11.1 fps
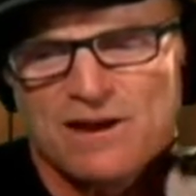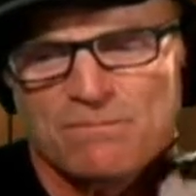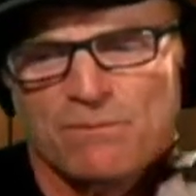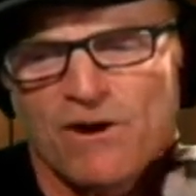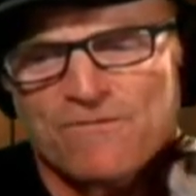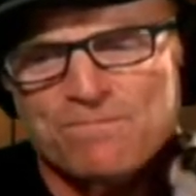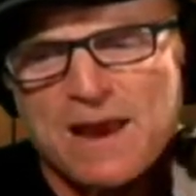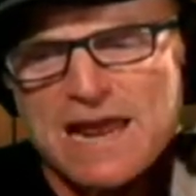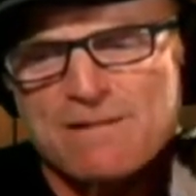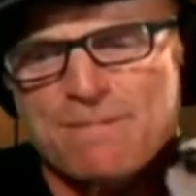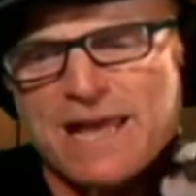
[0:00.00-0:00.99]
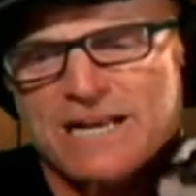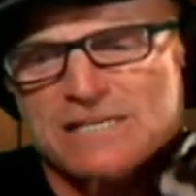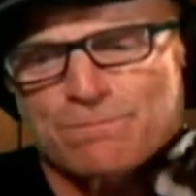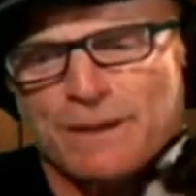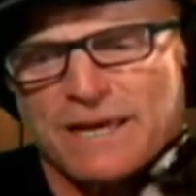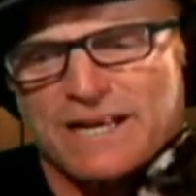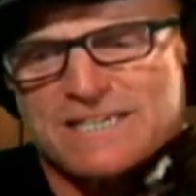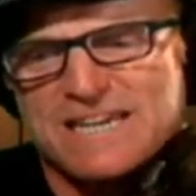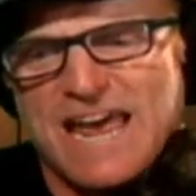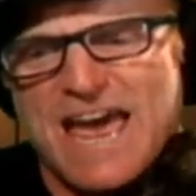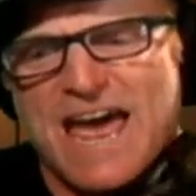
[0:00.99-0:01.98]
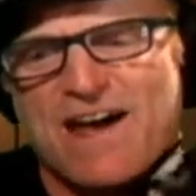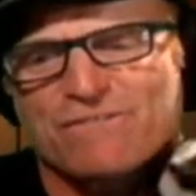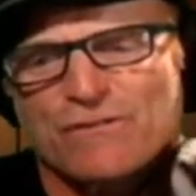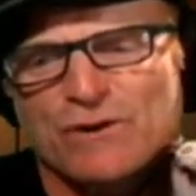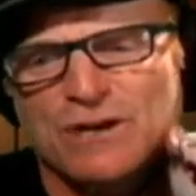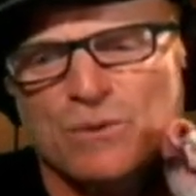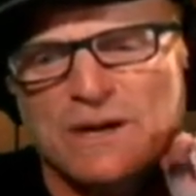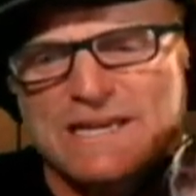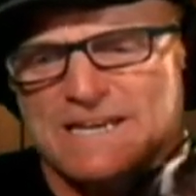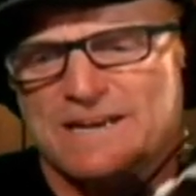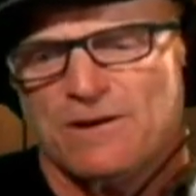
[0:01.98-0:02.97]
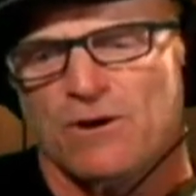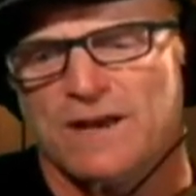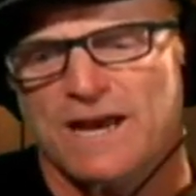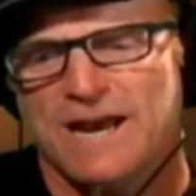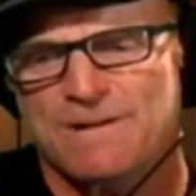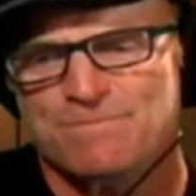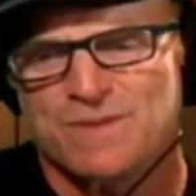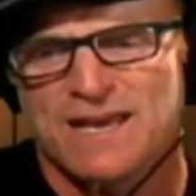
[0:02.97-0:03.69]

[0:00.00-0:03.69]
Murph Man makes picks every week, okay?